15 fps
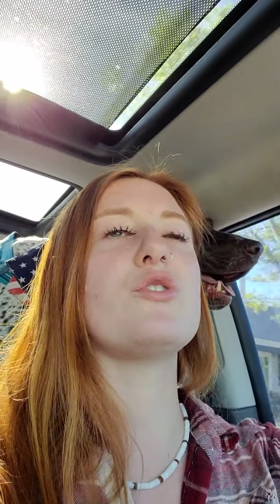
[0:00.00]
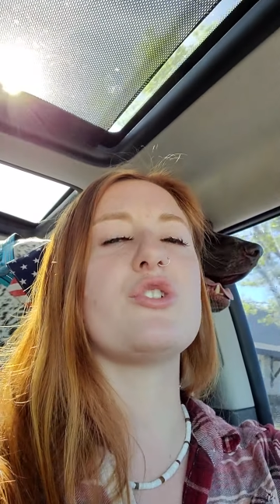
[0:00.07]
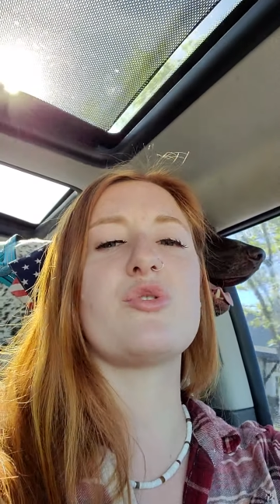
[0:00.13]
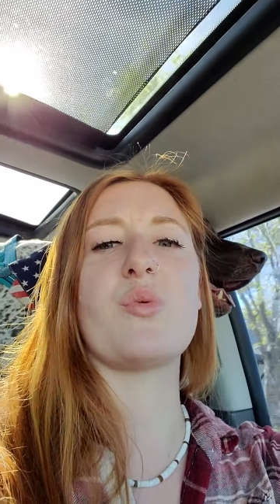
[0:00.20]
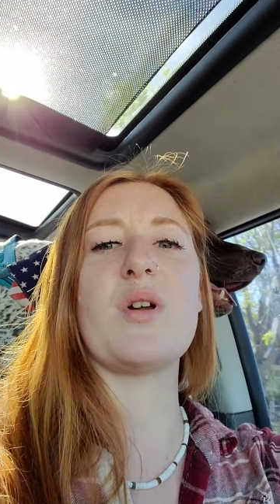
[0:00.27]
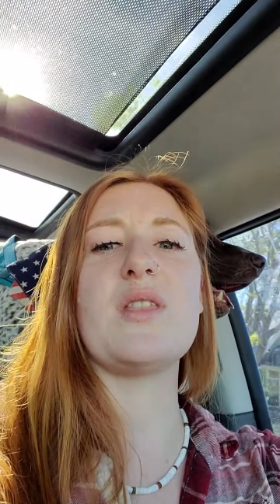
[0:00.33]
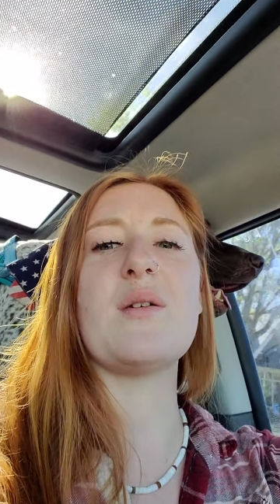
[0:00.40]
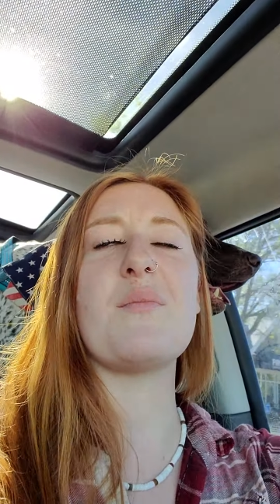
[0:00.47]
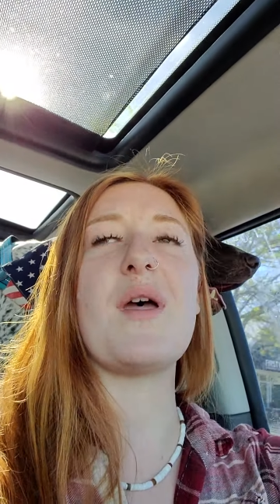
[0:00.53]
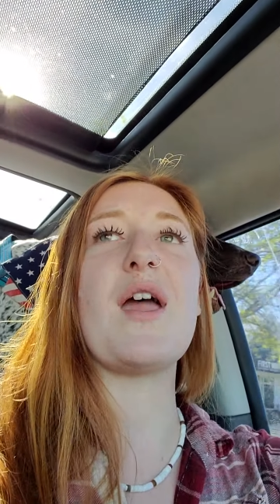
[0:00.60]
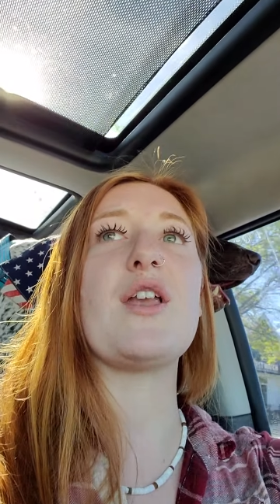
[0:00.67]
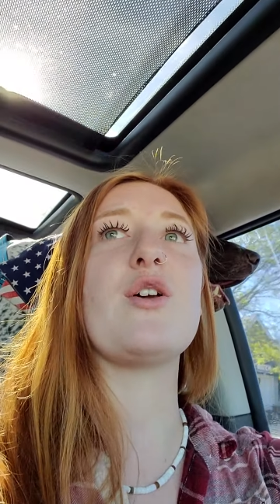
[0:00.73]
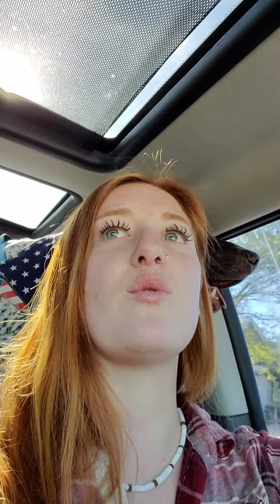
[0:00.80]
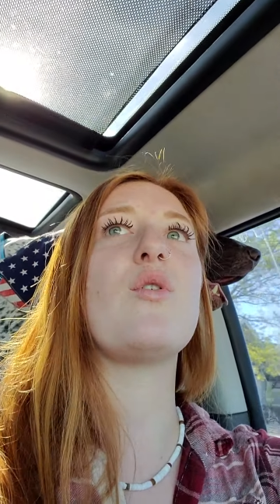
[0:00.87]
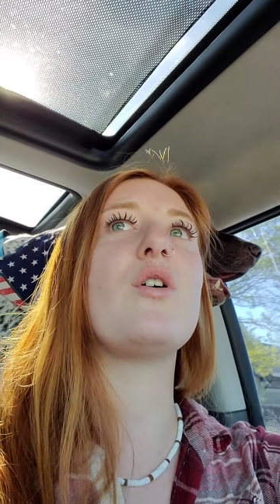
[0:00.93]
Just read the
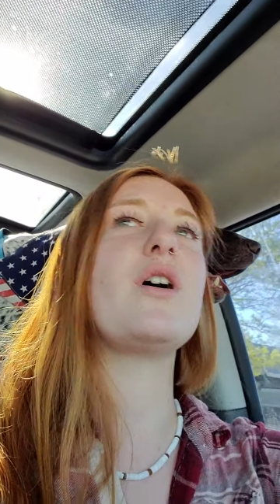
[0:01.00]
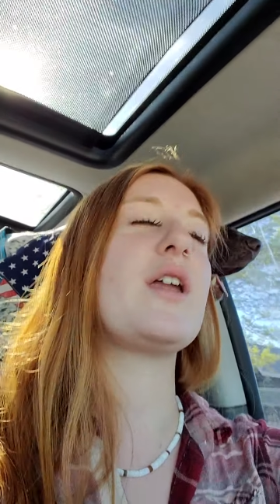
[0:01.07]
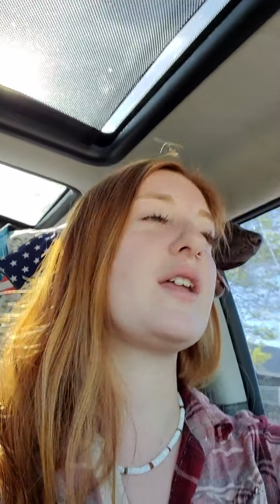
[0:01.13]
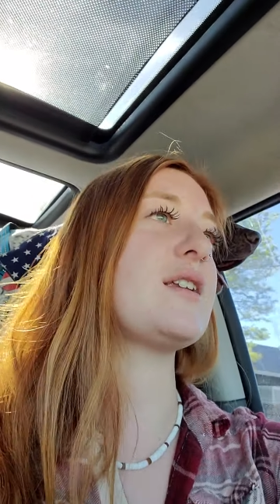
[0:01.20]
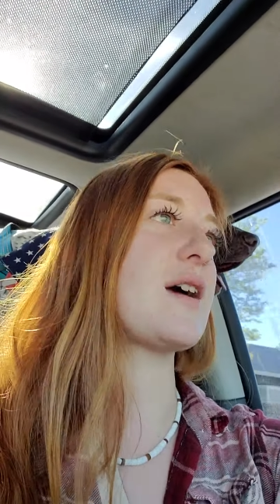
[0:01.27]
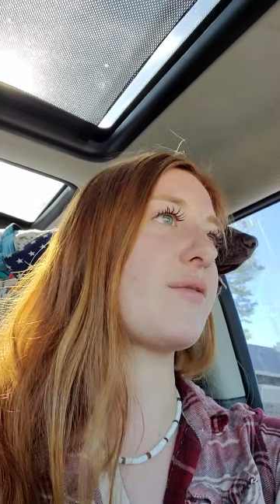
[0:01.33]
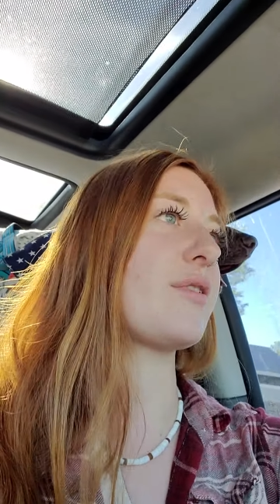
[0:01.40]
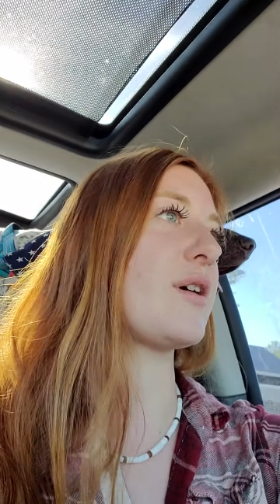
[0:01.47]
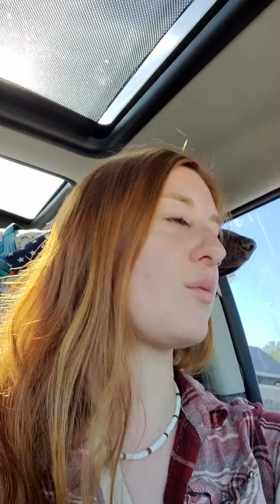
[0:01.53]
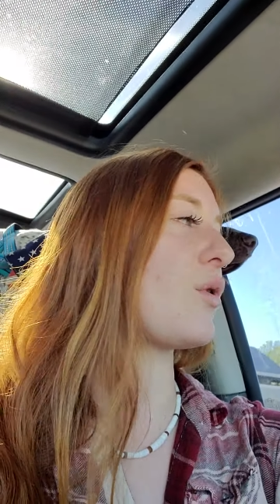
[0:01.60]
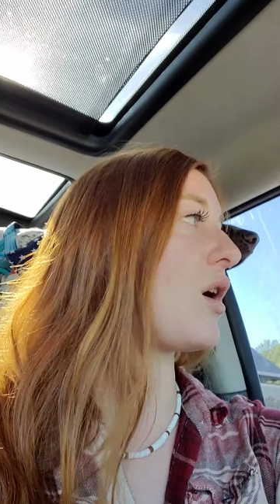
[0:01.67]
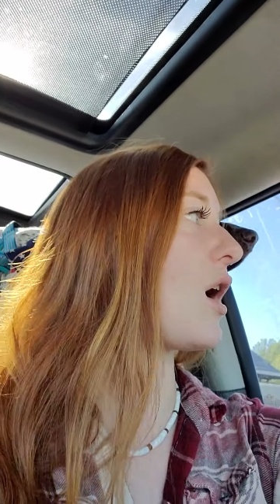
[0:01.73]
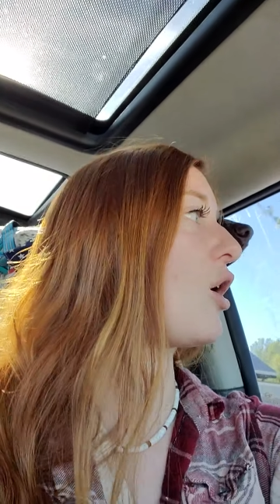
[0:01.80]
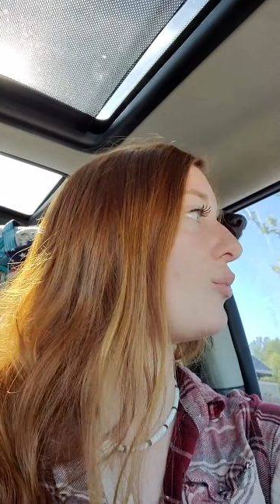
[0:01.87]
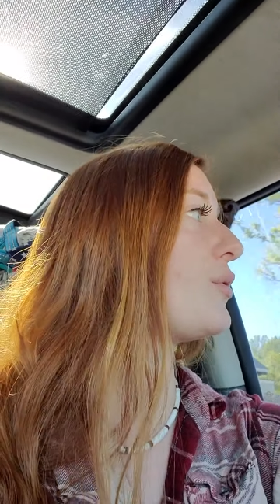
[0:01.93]
manual and it definitely
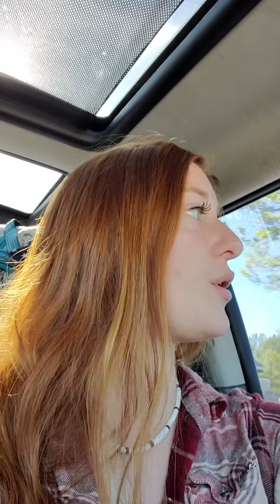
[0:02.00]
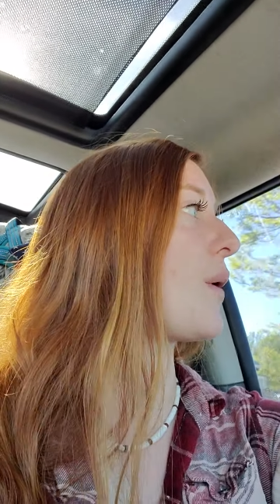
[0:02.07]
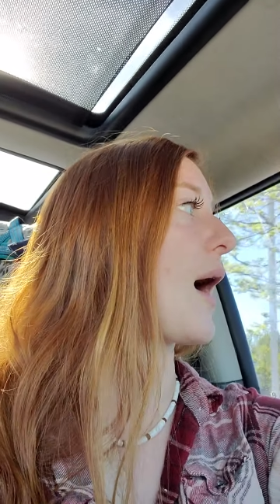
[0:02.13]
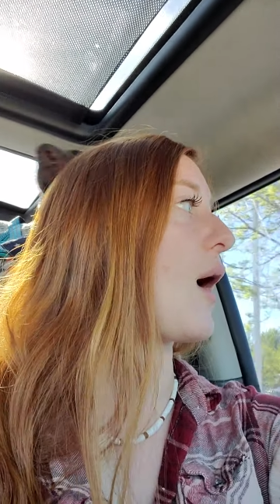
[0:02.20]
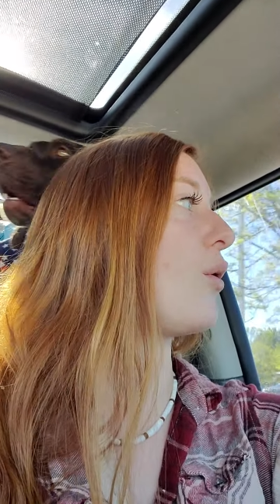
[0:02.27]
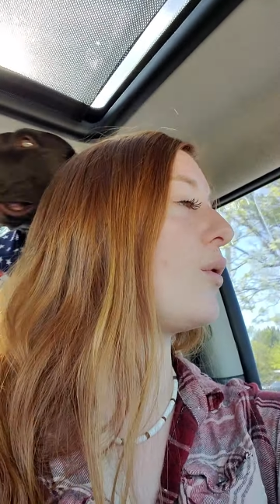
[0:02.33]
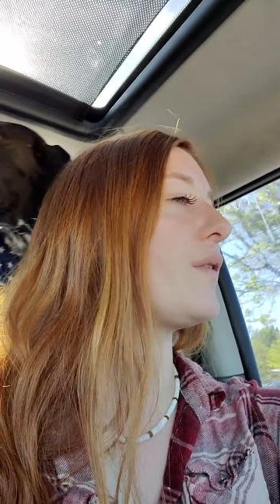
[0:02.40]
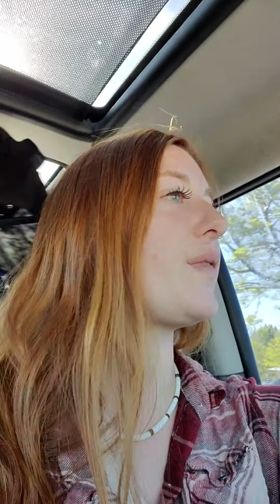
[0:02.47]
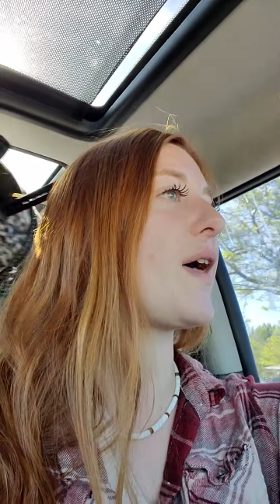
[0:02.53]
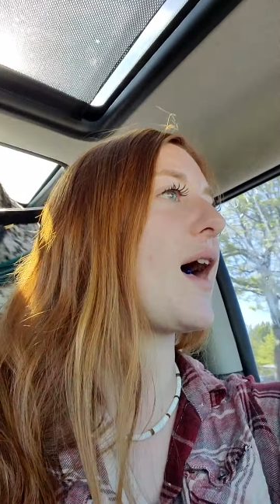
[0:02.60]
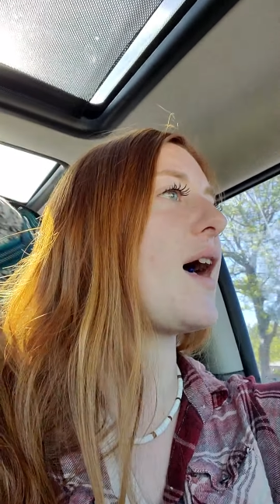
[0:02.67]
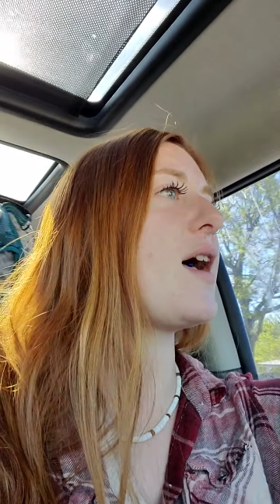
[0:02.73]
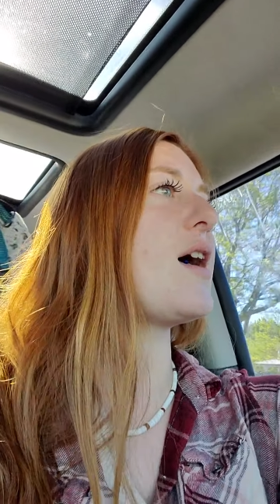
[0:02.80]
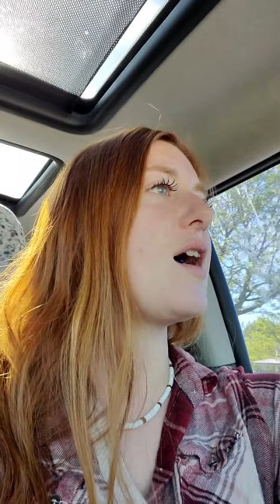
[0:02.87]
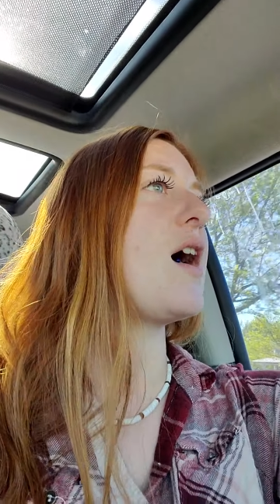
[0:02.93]
will help you out with that.